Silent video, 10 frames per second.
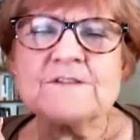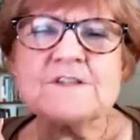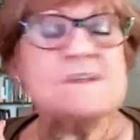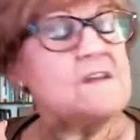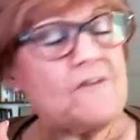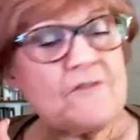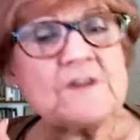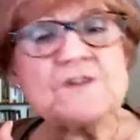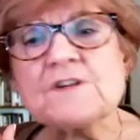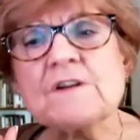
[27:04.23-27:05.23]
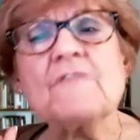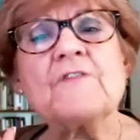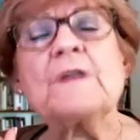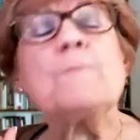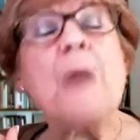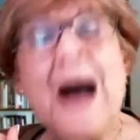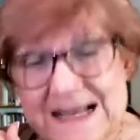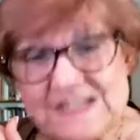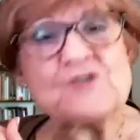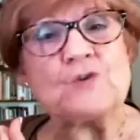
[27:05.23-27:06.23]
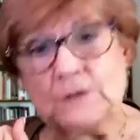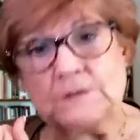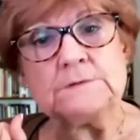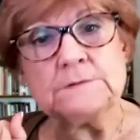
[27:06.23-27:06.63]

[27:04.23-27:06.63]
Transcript: the definition of an apostle